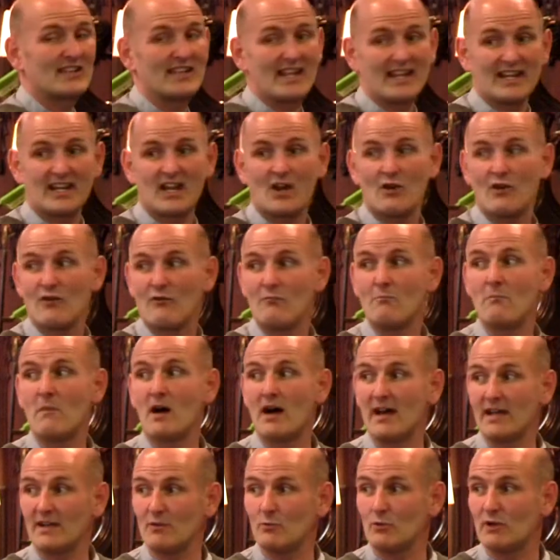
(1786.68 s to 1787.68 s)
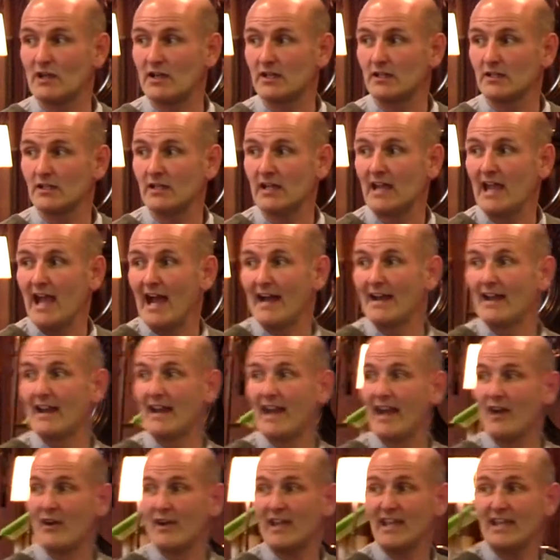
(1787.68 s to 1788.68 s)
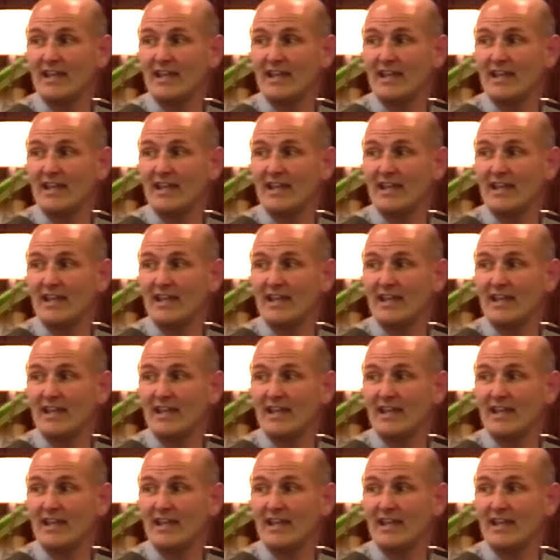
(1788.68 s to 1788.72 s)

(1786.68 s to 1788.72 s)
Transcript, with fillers: to let go of my will and allow